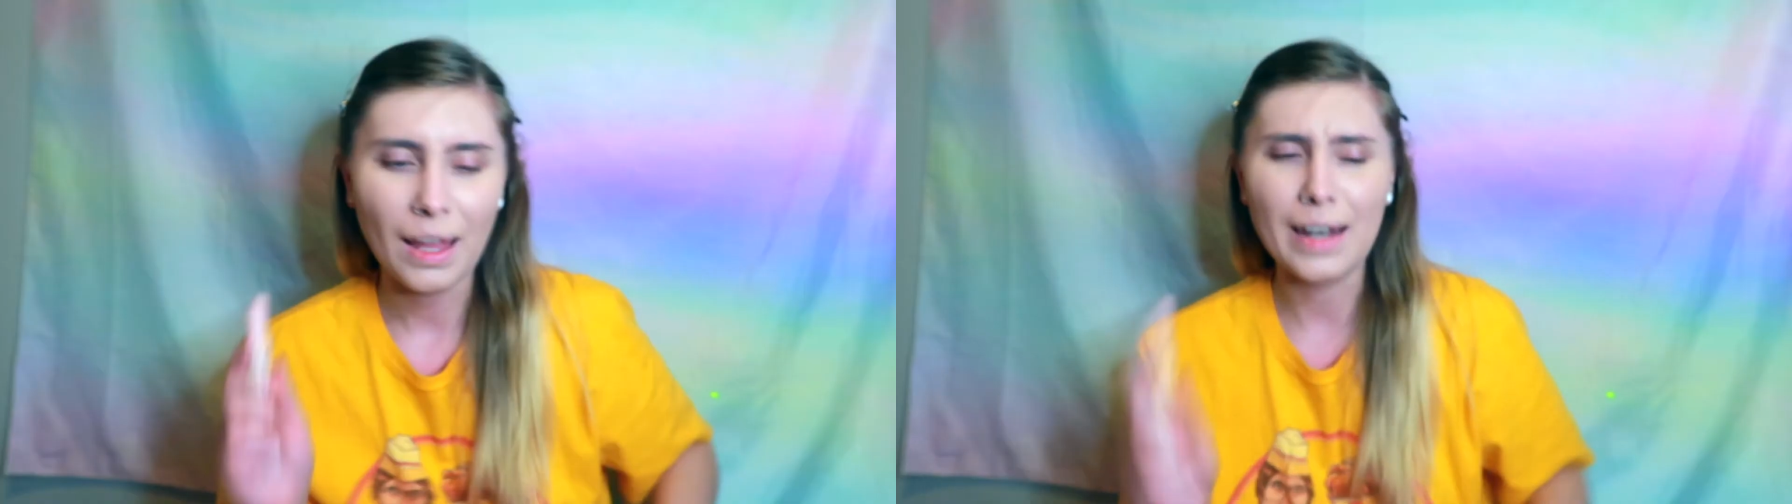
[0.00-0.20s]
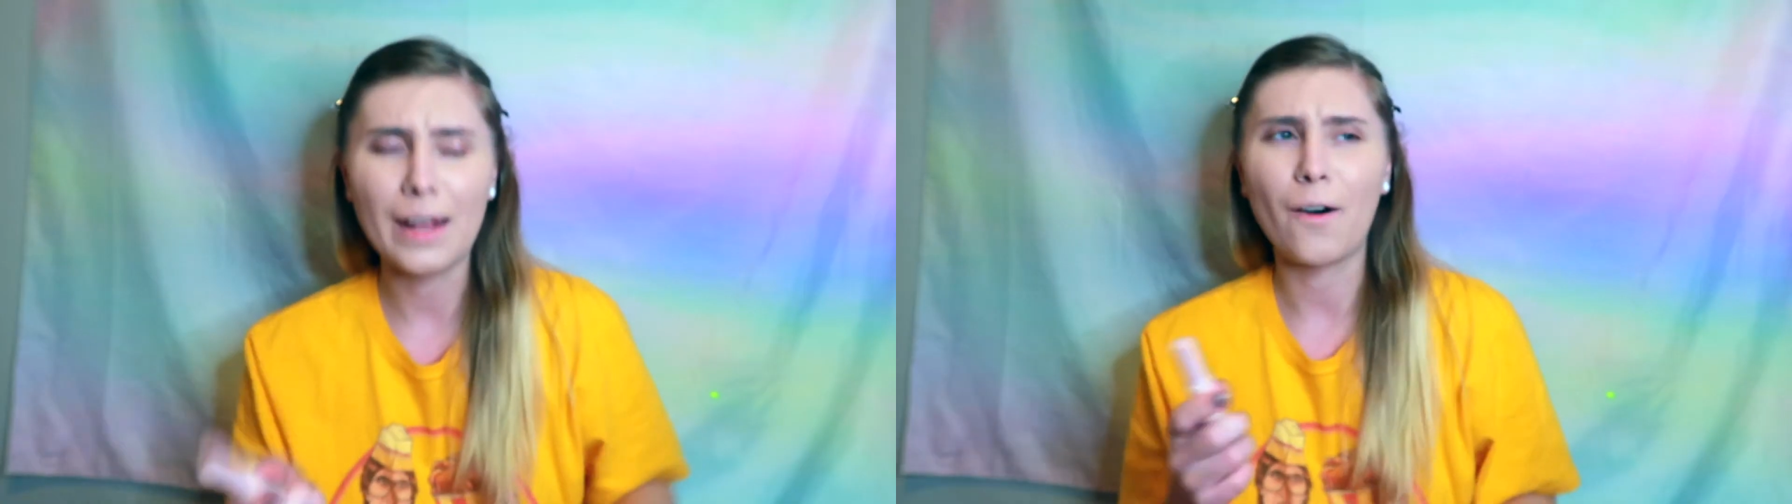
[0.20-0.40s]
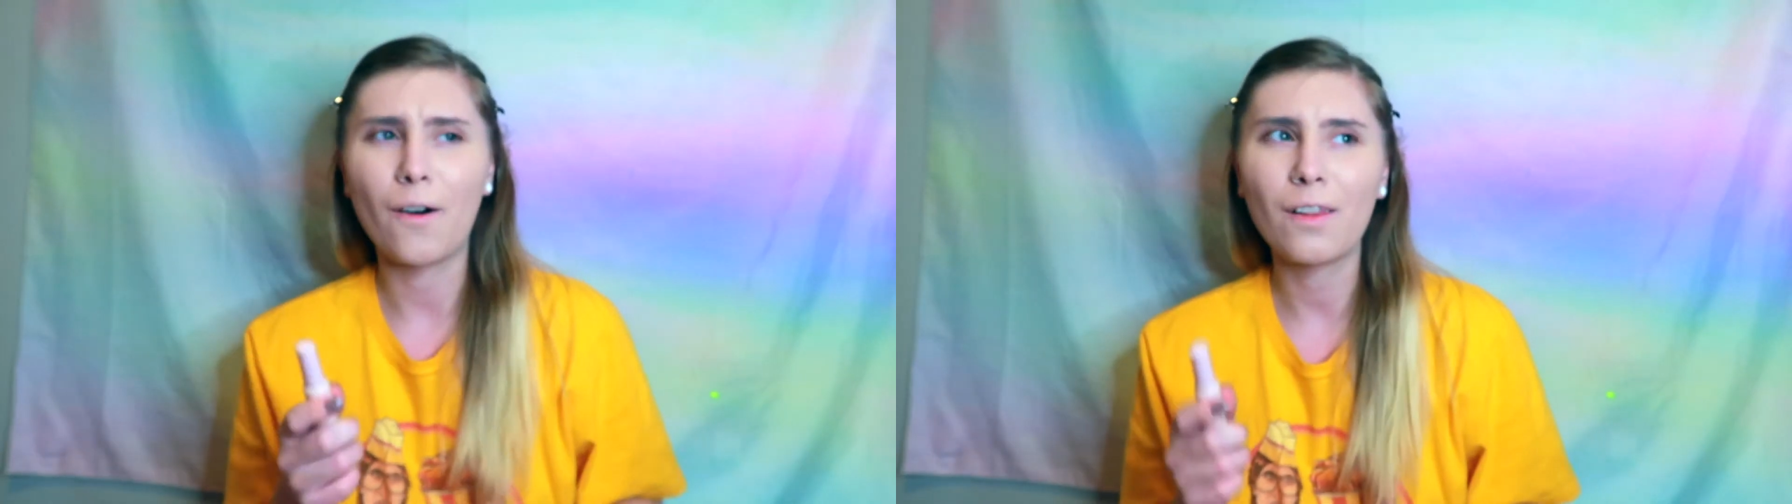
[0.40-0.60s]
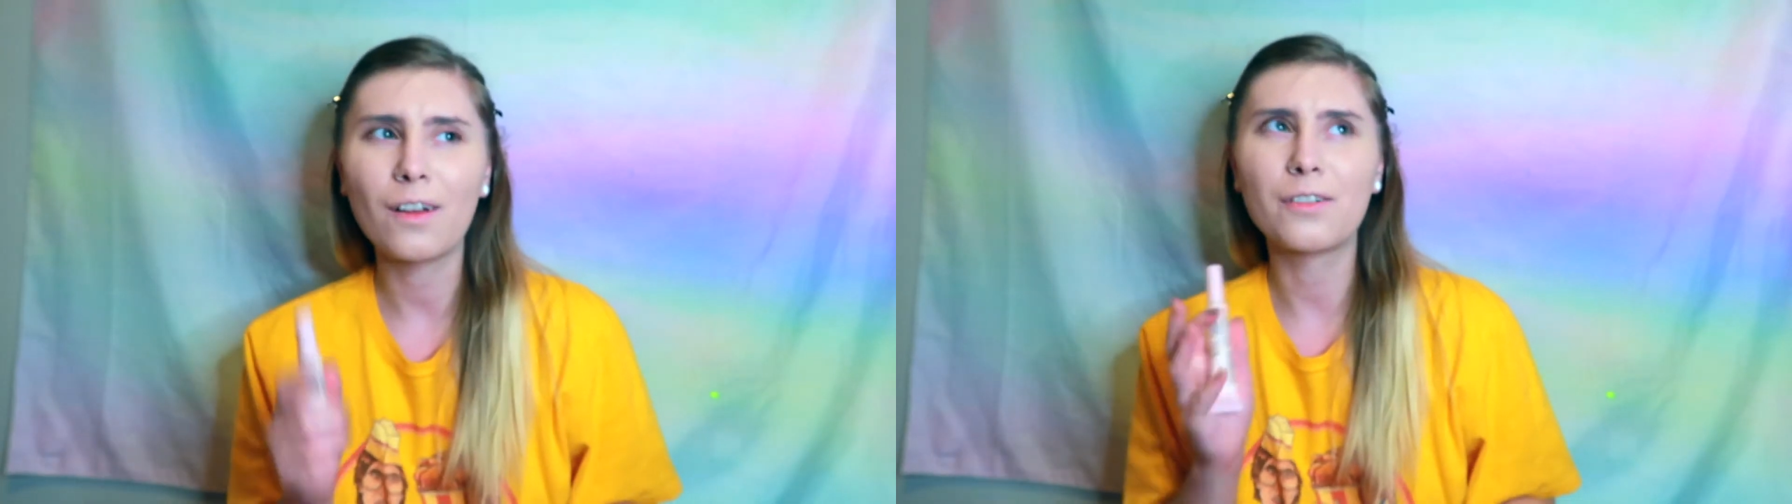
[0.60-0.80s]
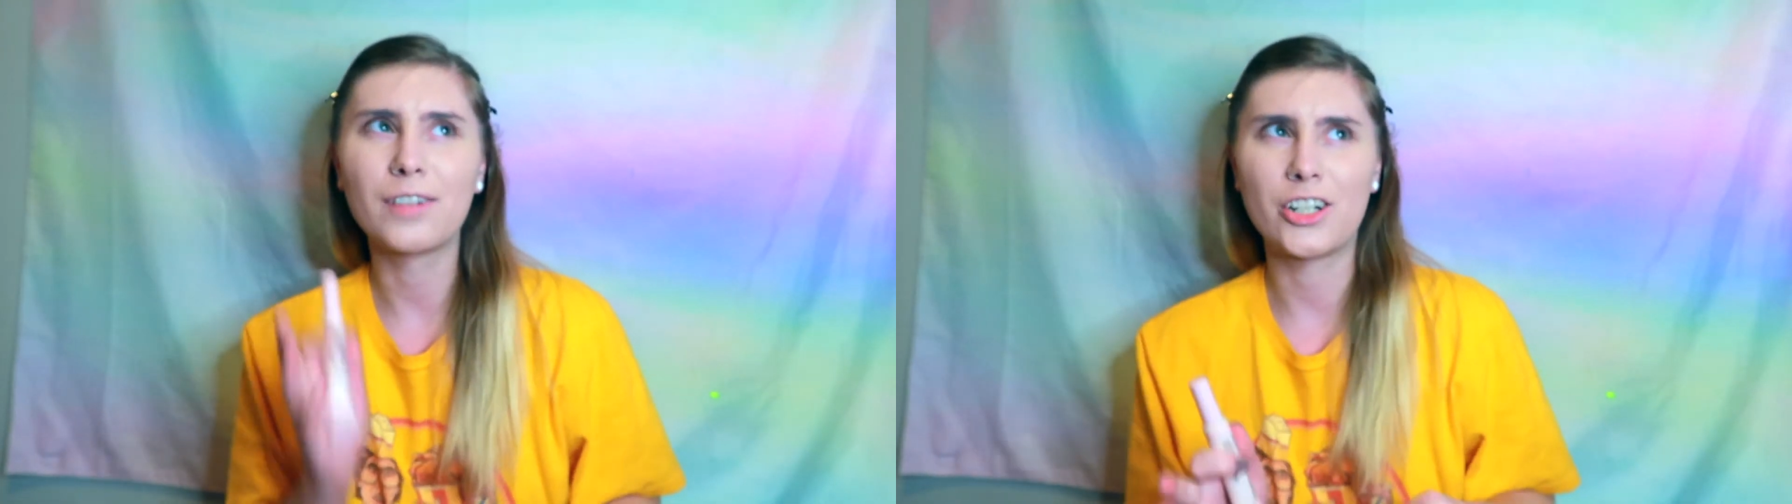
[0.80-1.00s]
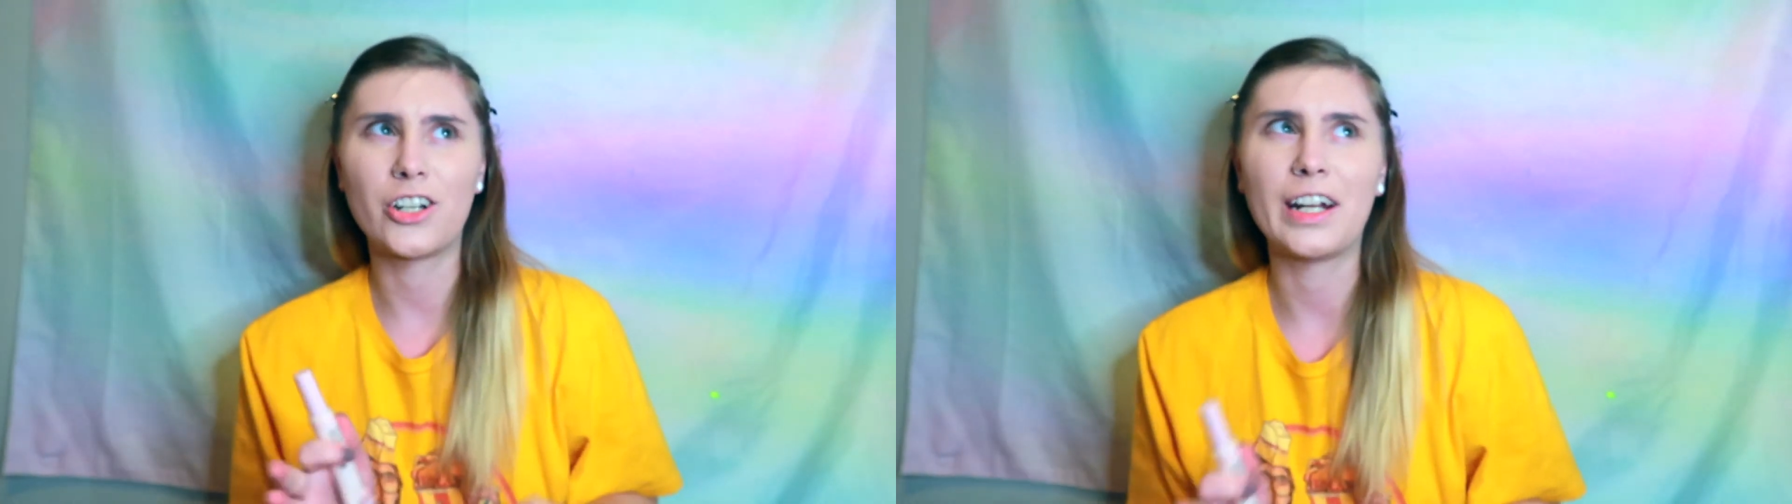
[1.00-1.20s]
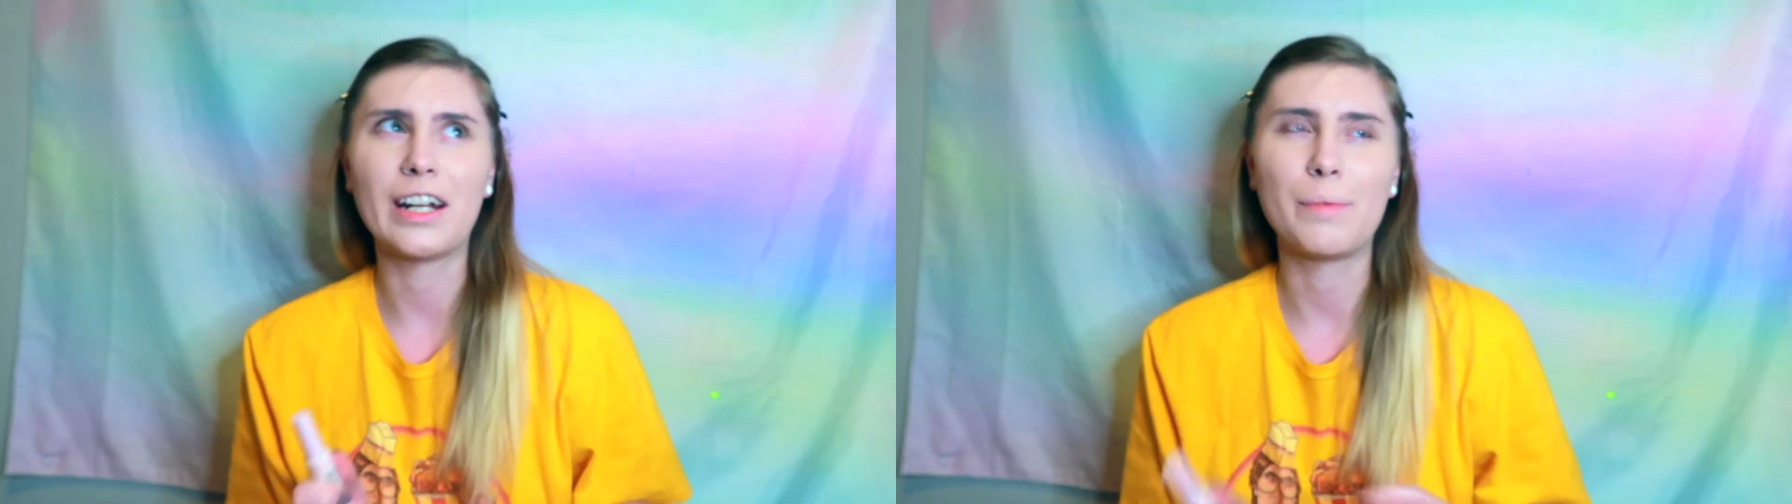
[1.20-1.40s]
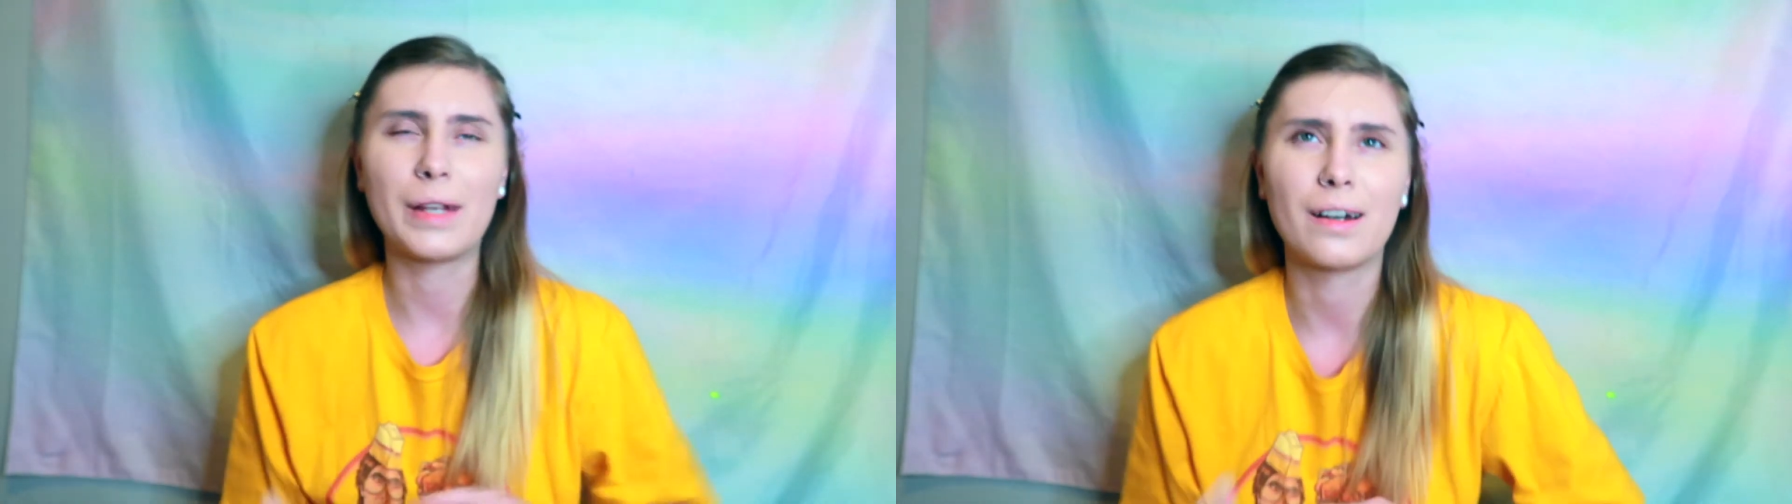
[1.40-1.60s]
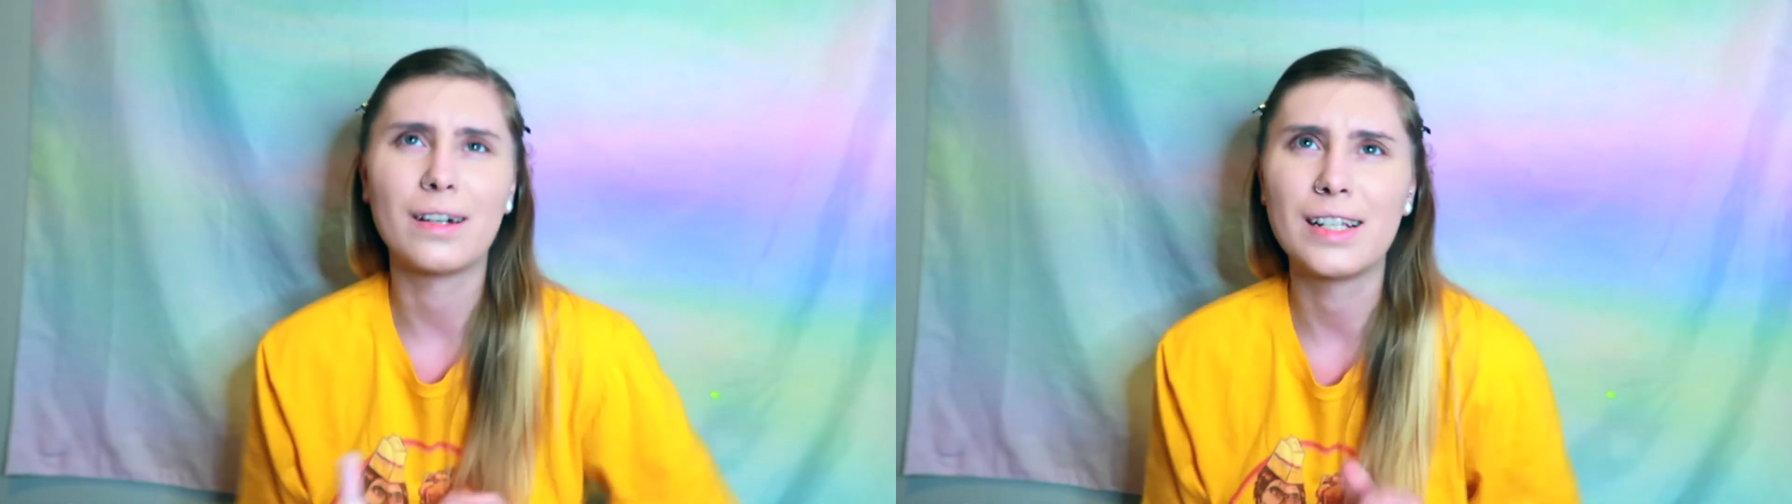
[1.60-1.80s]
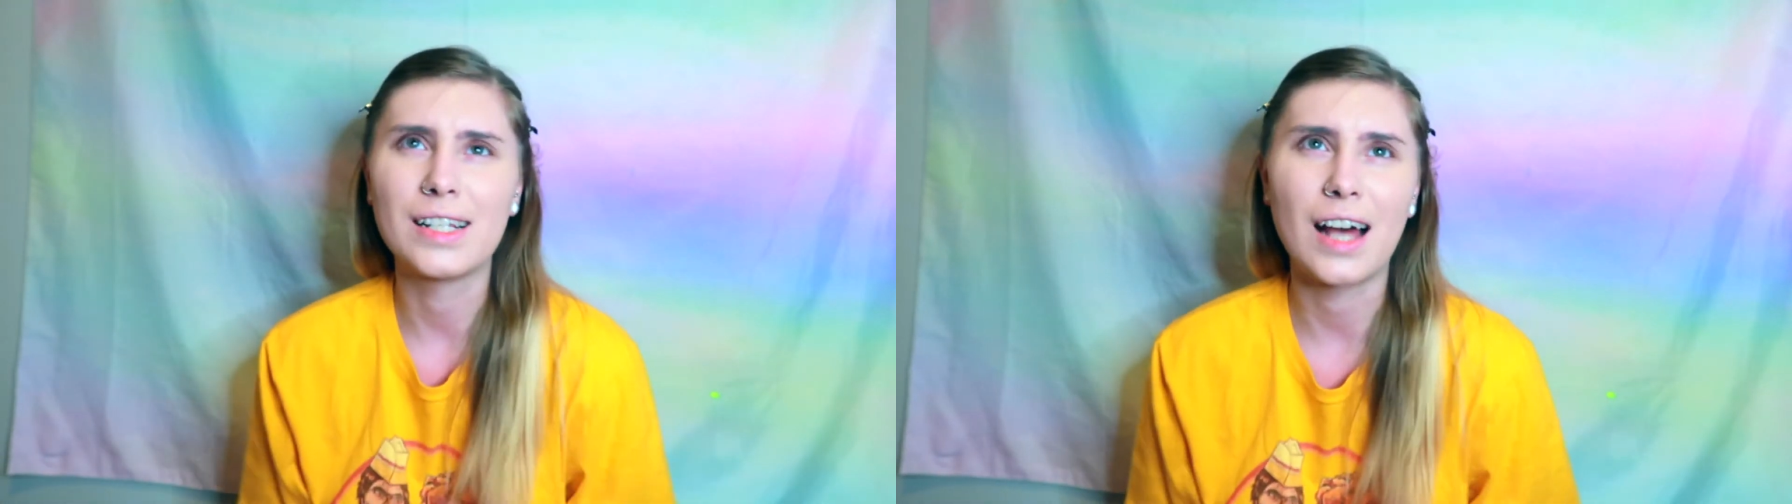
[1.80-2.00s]
and it all originated
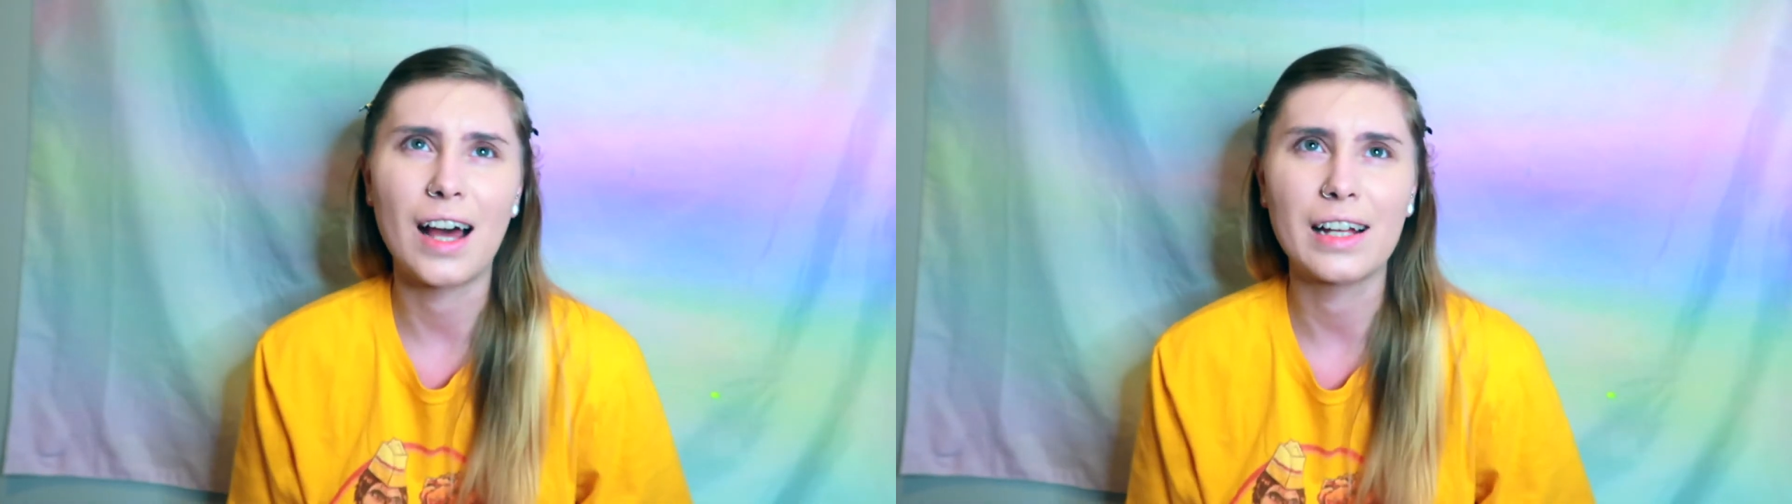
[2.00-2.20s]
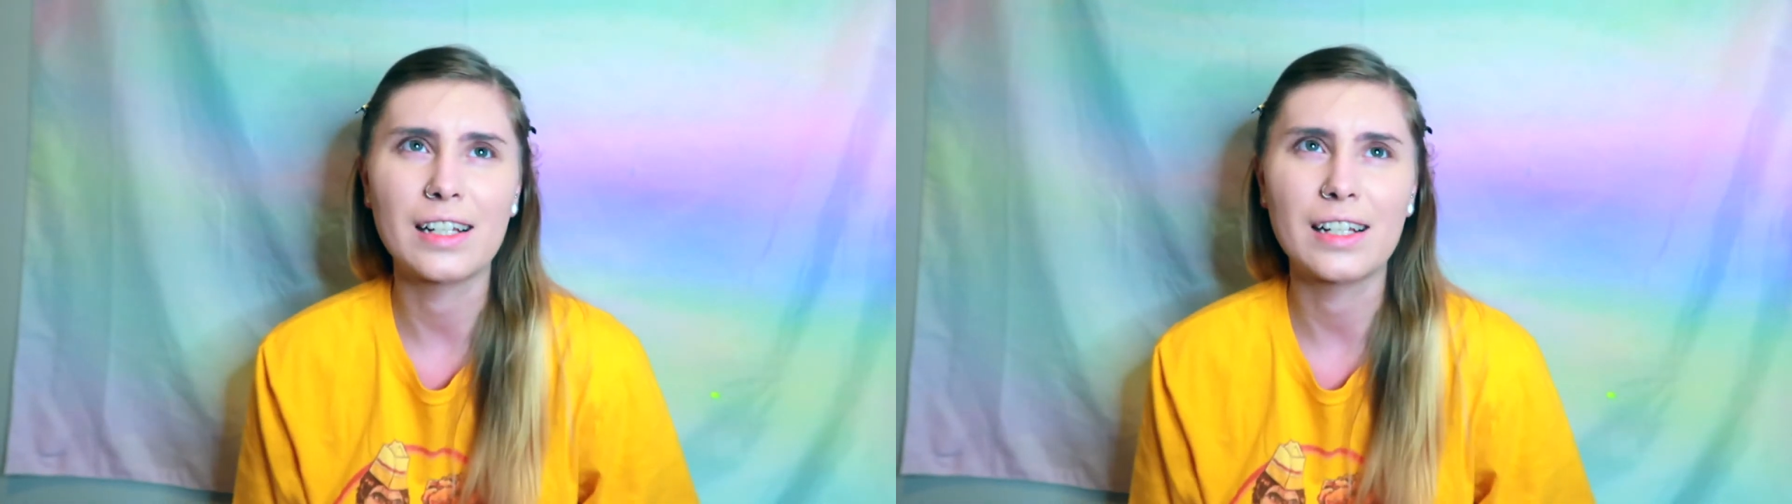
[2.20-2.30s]
because I